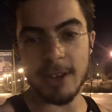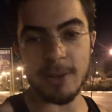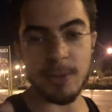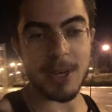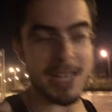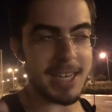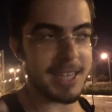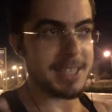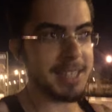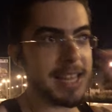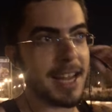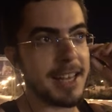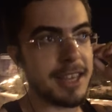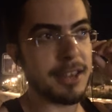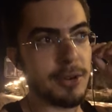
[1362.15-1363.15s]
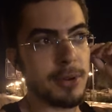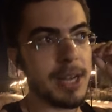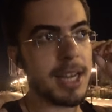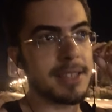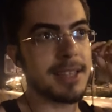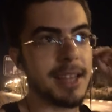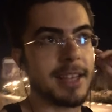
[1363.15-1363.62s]
what it is that you
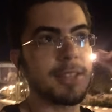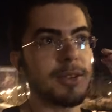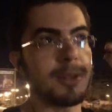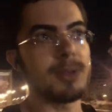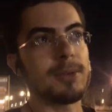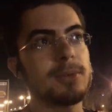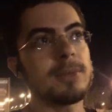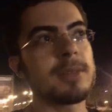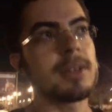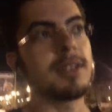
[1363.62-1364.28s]
guys like to do,